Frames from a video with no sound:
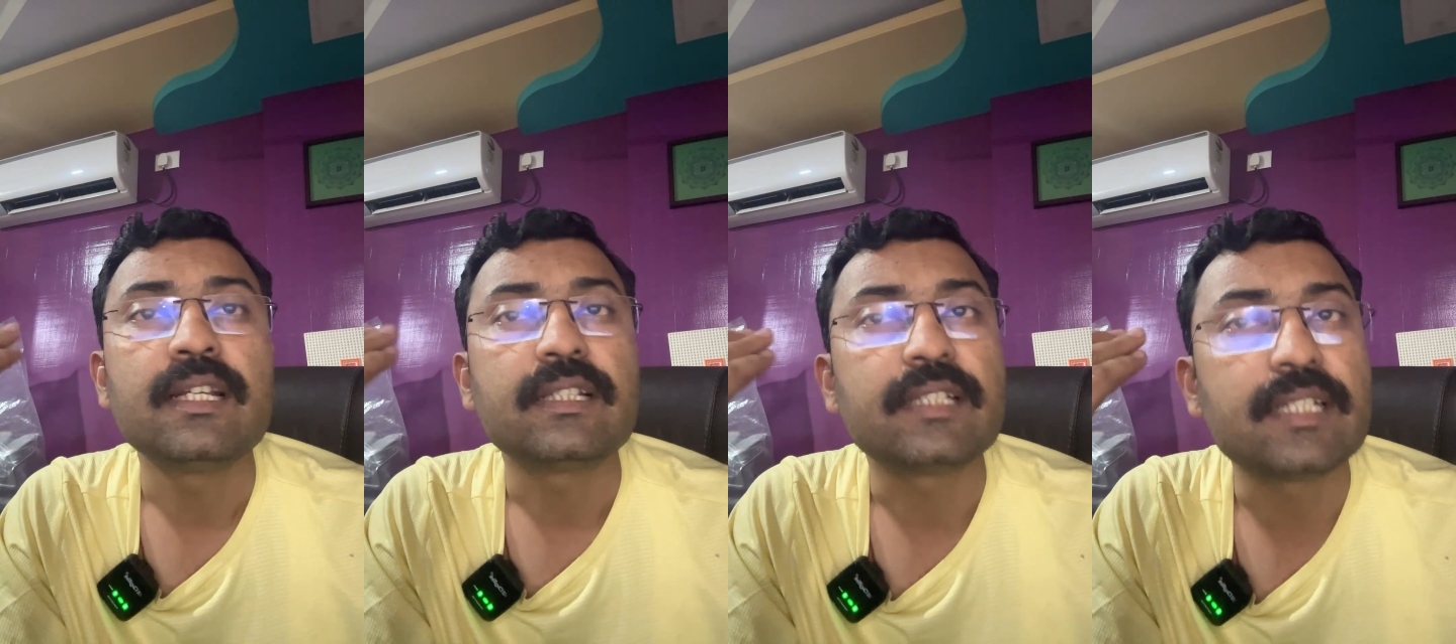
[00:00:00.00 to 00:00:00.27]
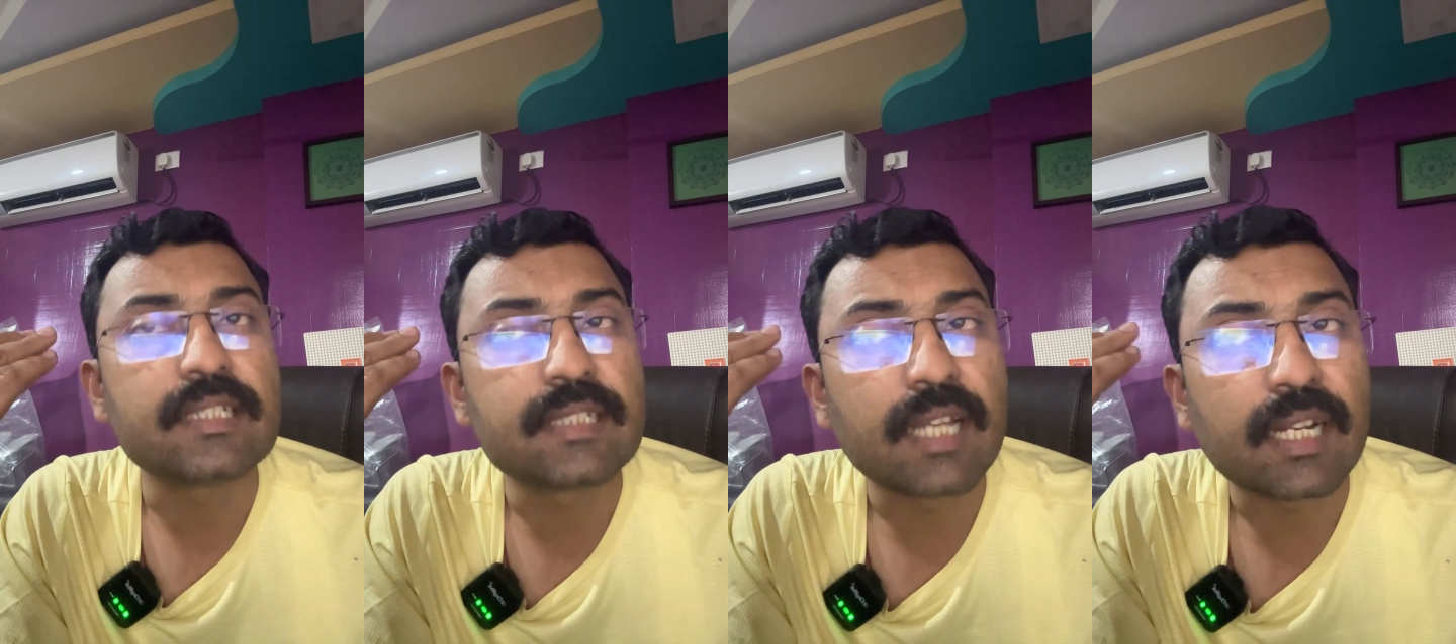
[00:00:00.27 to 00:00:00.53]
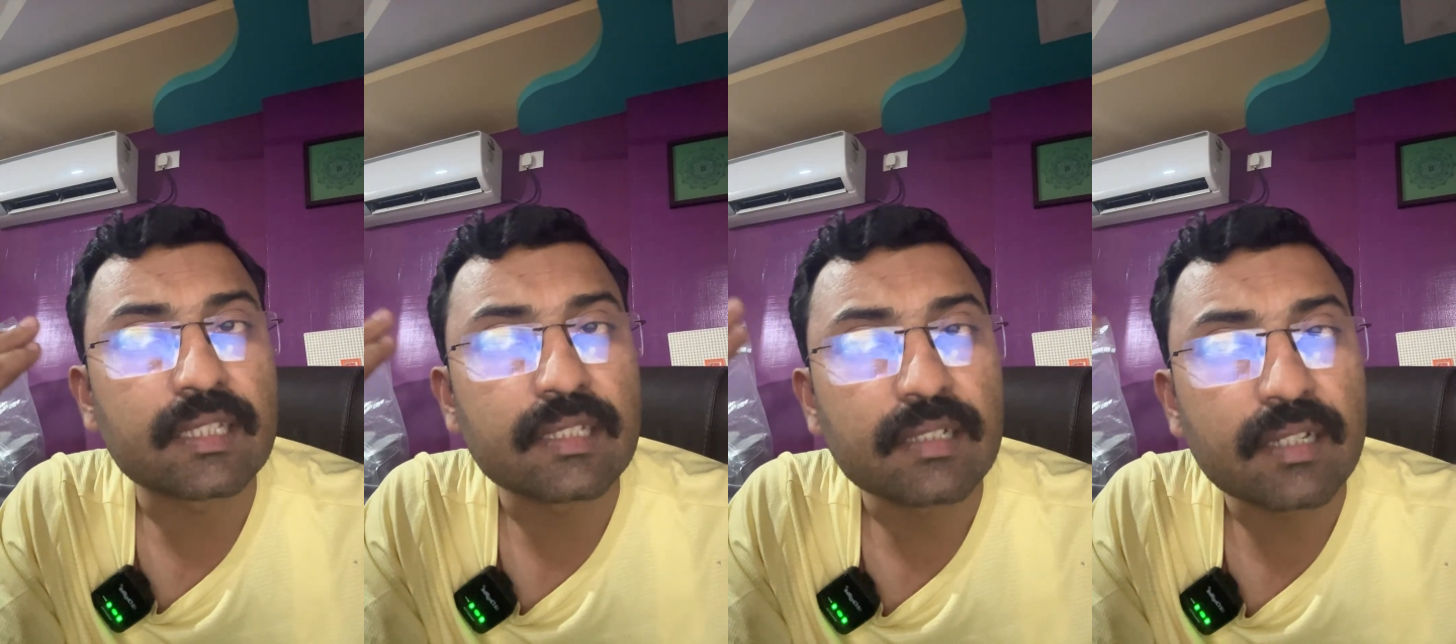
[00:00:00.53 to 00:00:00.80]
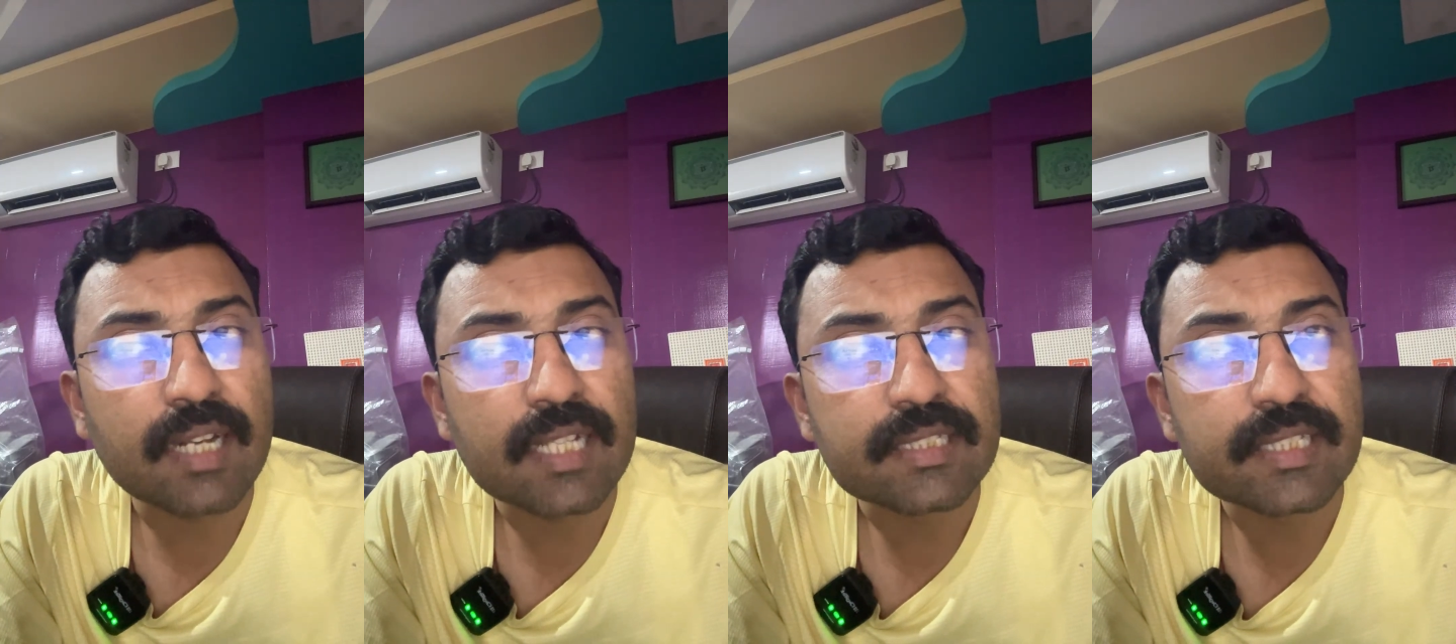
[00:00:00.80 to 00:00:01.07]
these are the
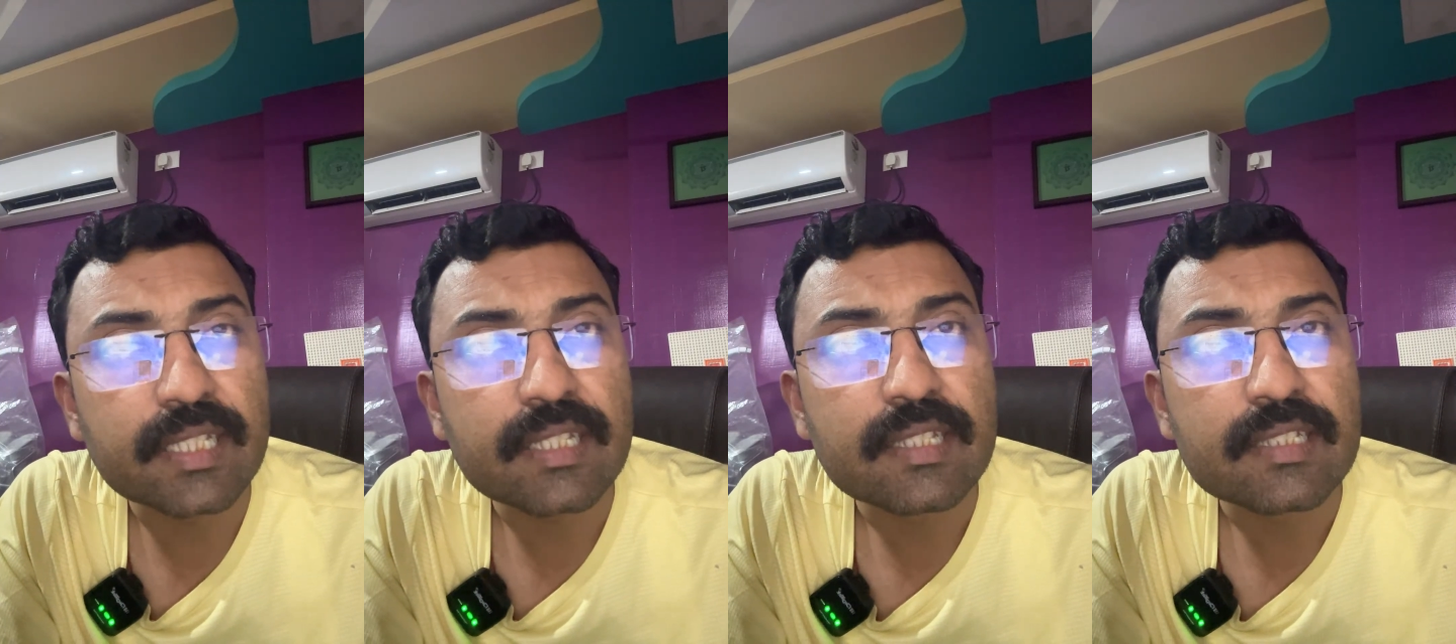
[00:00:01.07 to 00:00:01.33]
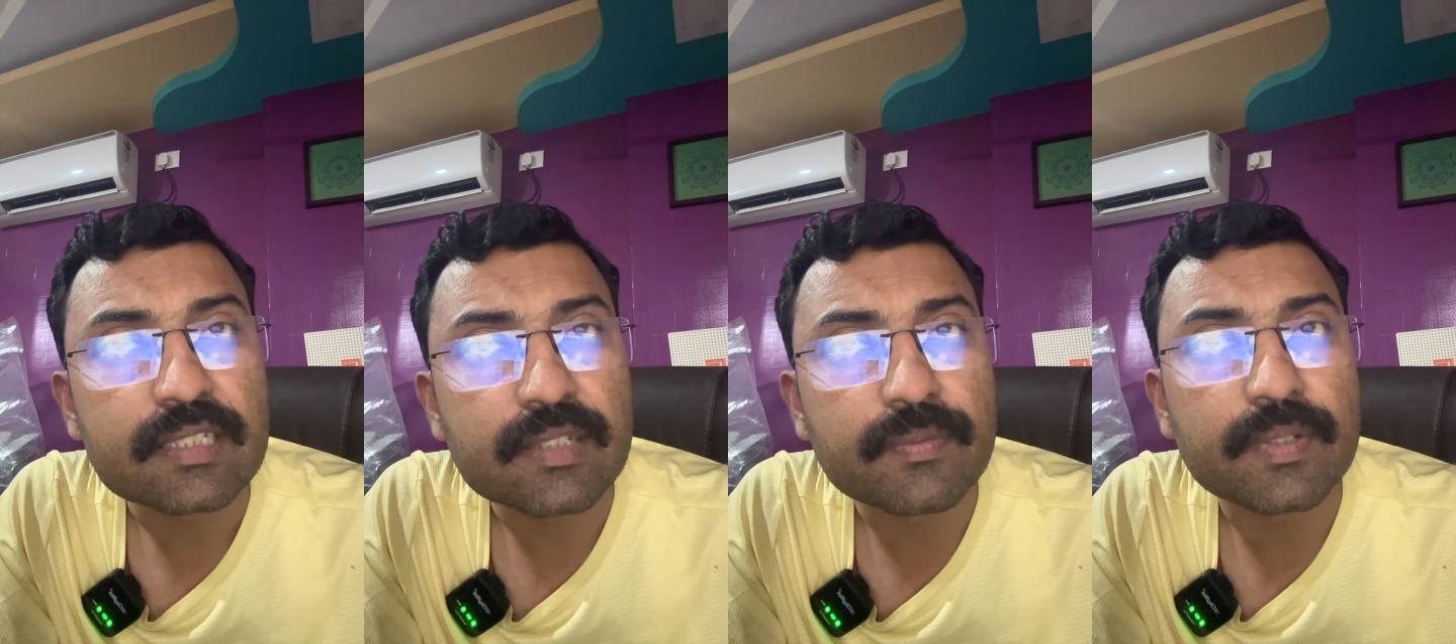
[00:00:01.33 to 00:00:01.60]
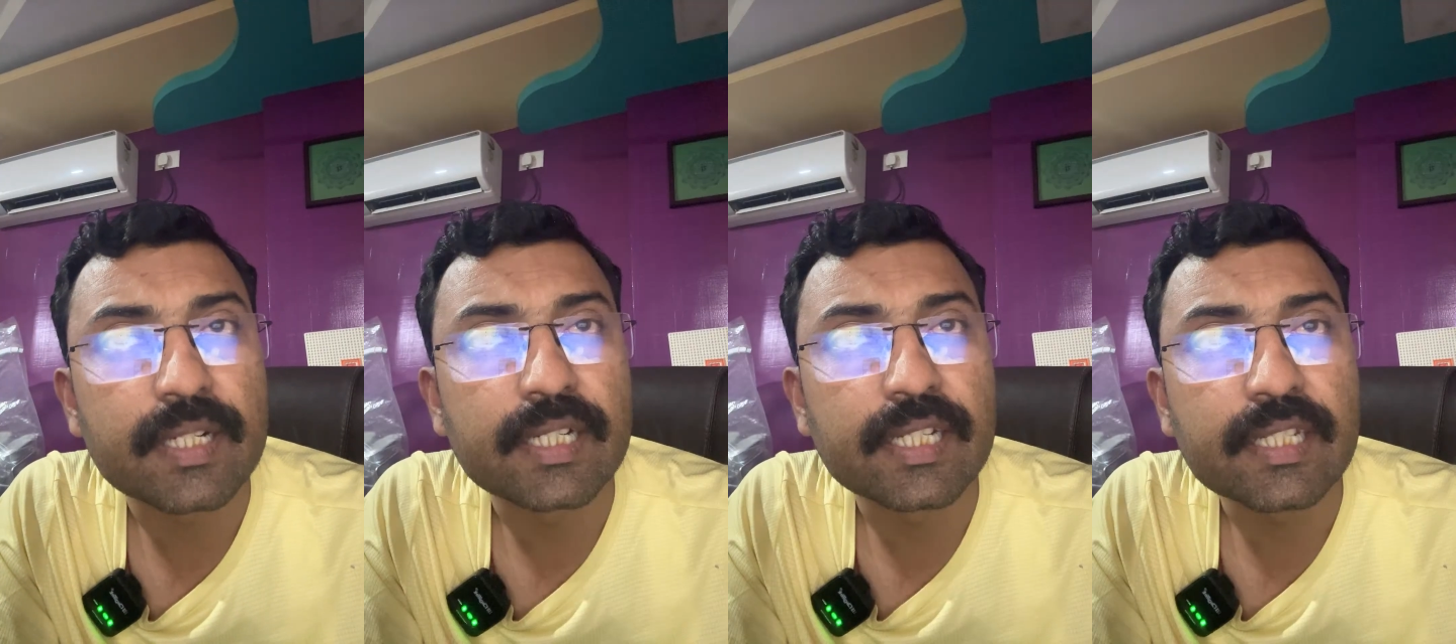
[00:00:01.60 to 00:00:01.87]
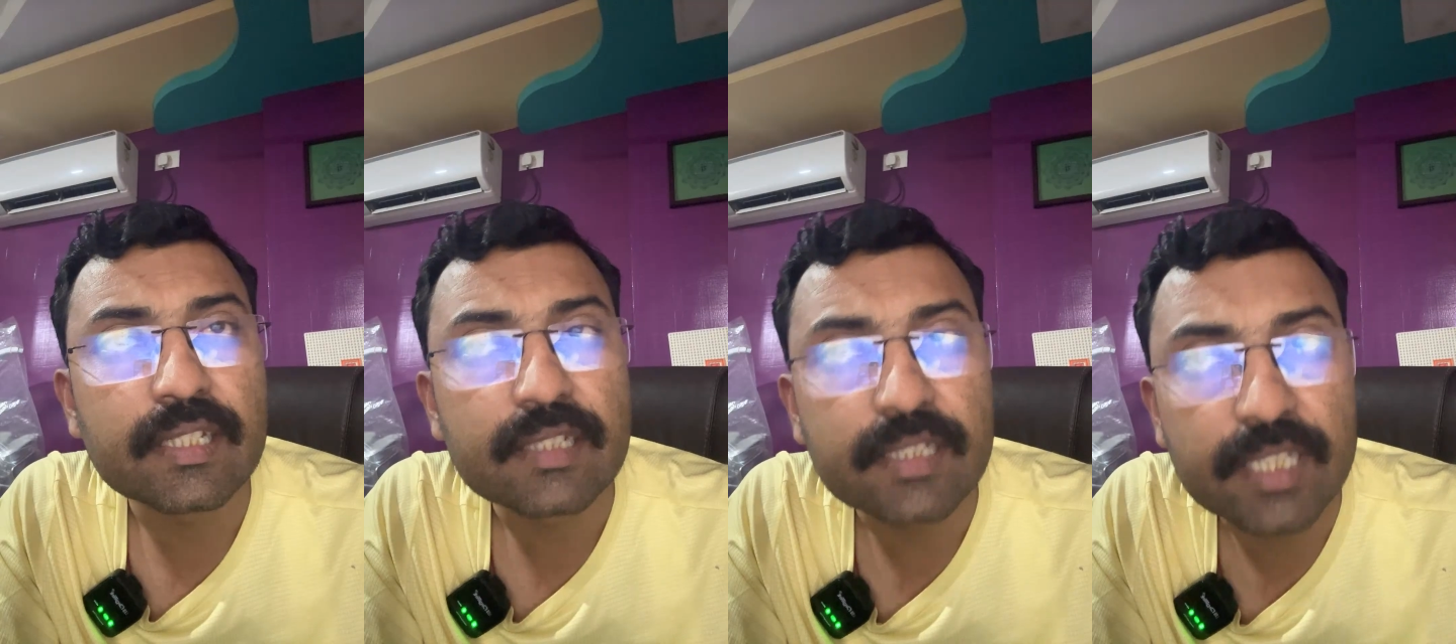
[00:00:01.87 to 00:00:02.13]
classic
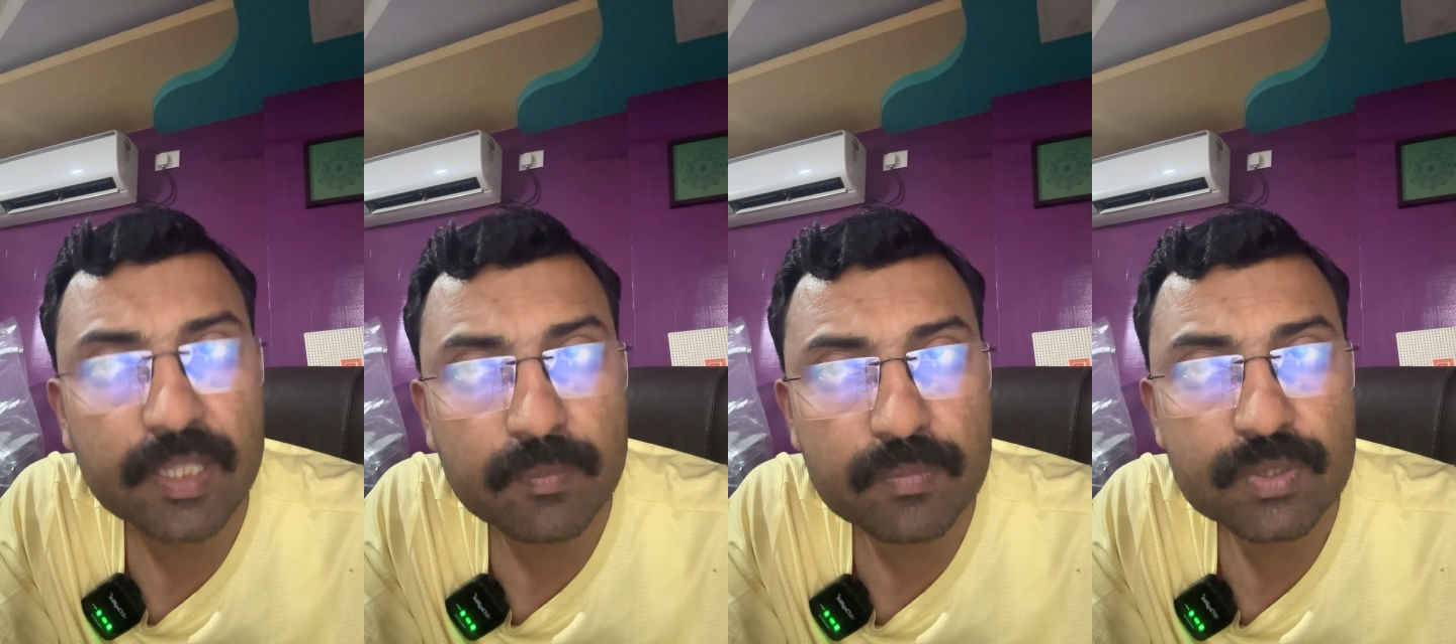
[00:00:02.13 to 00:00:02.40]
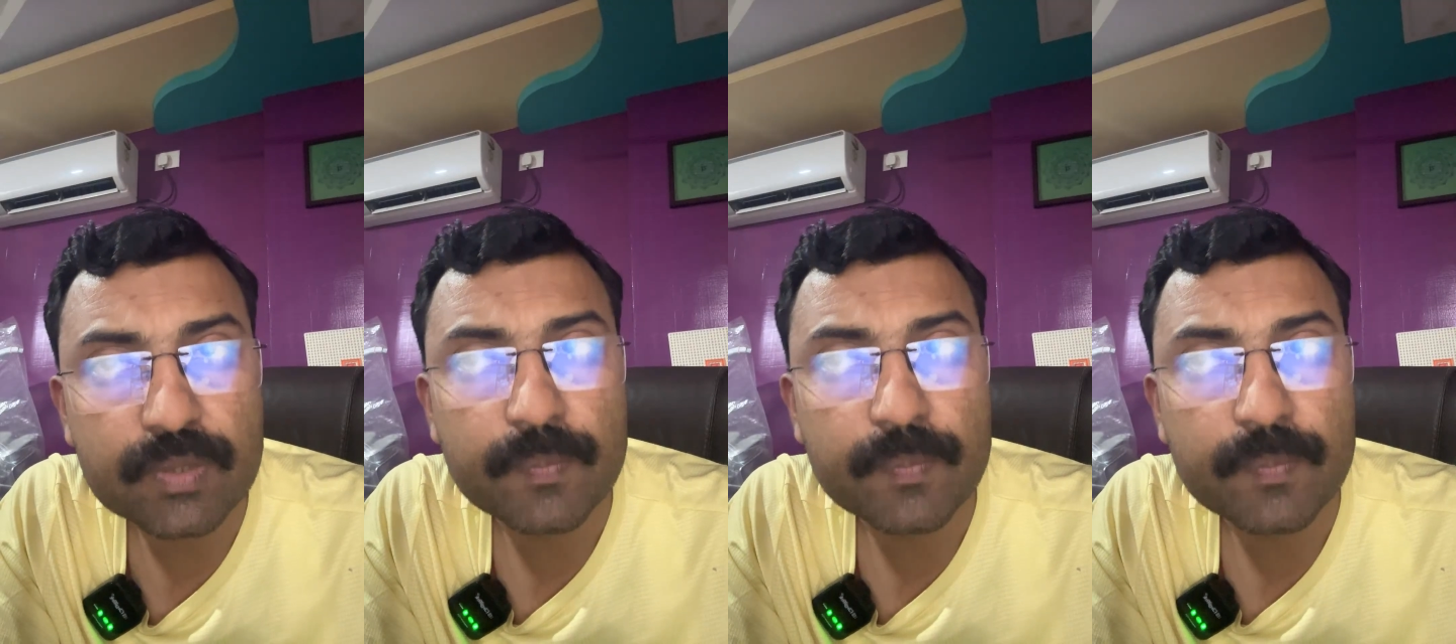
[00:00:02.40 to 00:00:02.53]
syphilitic themes.